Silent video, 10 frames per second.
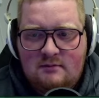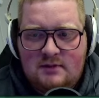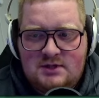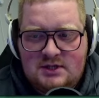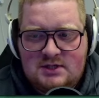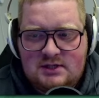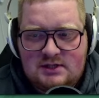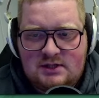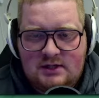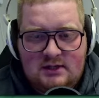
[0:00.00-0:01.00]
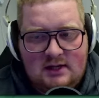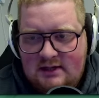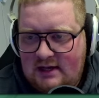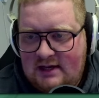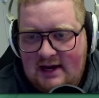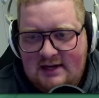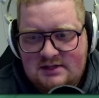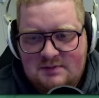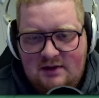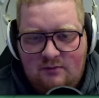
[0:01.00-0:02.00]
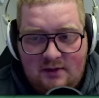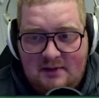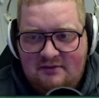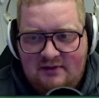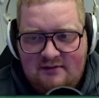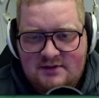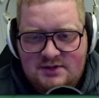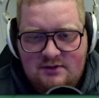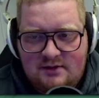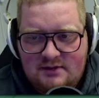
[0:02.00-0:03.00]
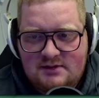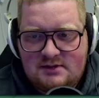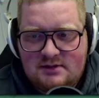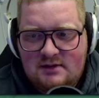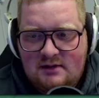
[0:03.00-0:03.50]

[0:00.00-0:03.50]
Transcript: Magician is good. Lucky Cat is one of my favorite jokers.